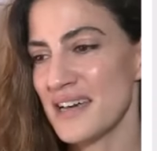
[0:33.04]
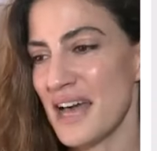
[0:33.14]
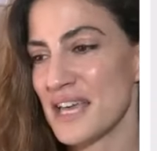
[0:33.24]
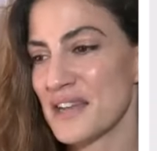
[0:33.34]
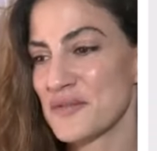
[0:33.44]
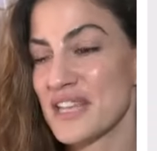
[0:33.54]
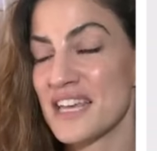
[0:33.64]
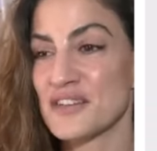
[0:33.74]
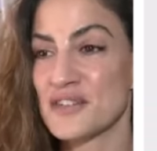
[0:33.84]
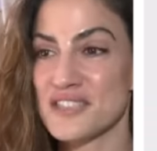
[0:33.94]
I can really
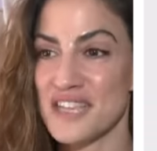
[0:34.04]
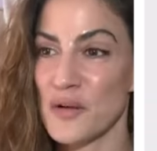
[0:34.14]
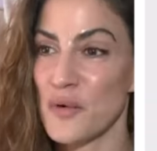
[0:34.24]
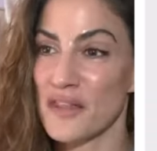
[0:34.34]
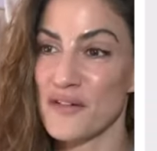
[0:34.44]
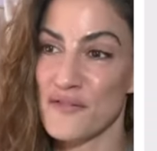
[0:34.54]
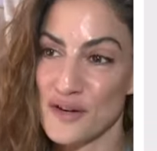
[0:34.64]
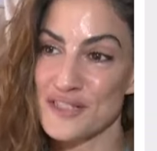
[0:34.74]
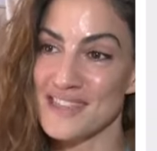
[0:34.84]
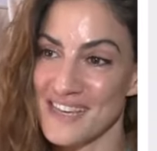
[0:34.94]
understand why the first